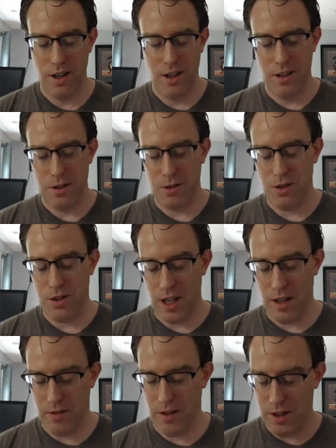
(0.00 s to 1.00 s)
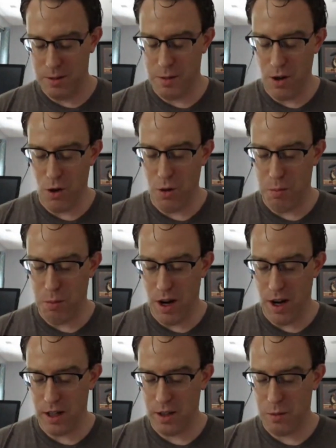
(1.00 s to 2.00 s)
so instead of here's my whole
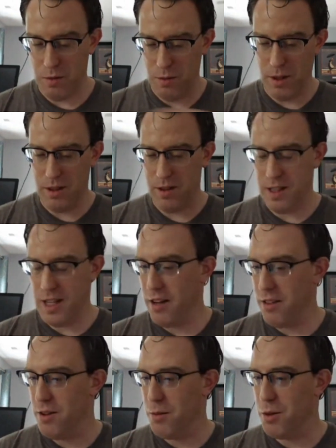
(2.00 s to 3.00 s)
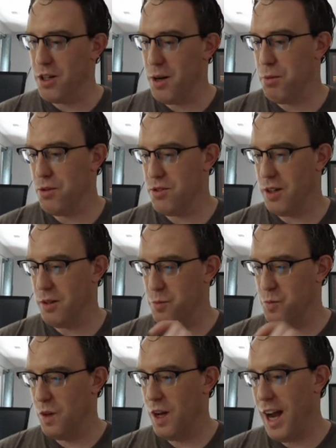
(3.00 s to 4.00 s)
product with 10 thermocouples, I've
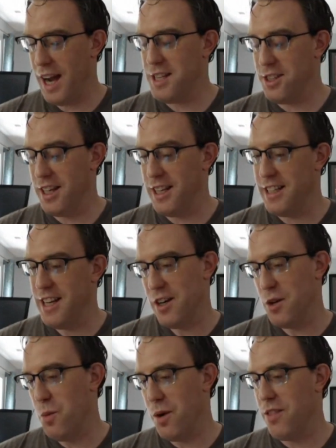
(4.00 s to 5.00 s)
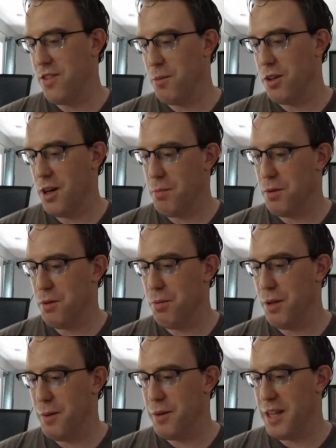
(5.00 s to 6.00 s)
isolated down to one thermocouple and play
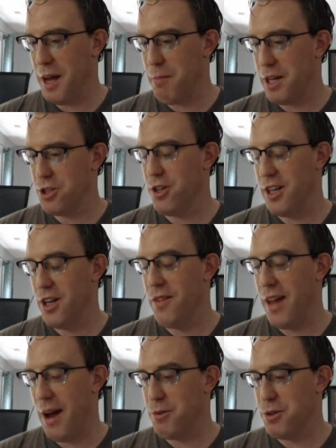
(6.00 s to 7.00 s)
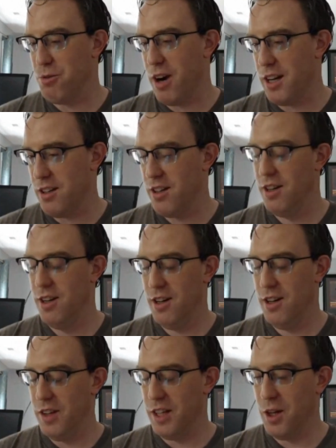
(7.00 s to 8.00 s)
with that, make sure I know that one's right, and
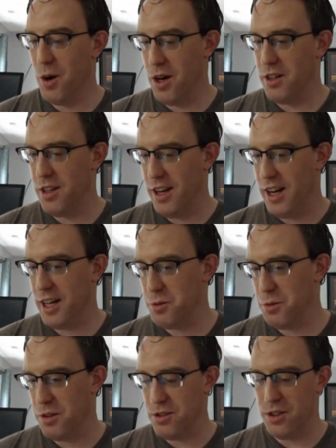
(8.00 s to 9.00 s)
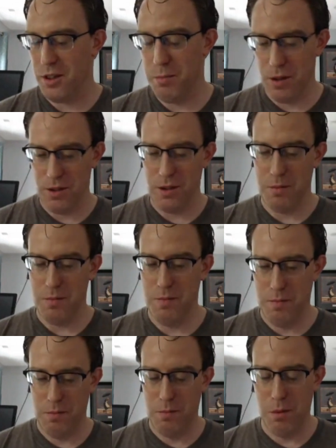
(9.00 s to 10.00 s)
then go on to the next one. So you build
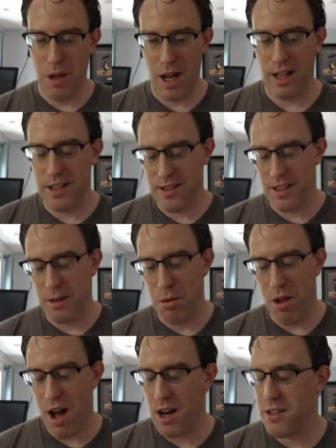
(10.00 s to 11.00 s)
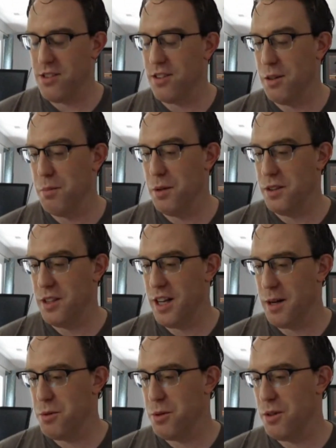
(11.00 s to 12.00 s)
like I said, the blocks, and you build that
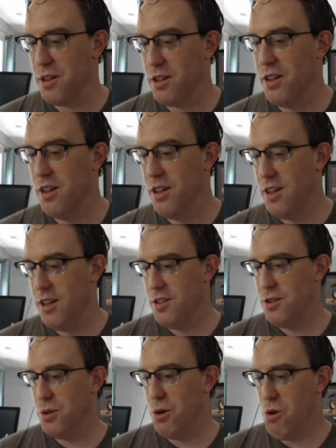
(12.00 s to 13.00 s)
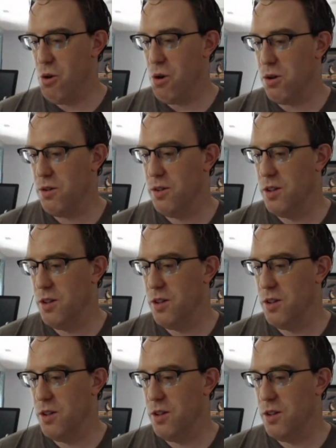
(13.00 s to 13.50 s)
up to a whole.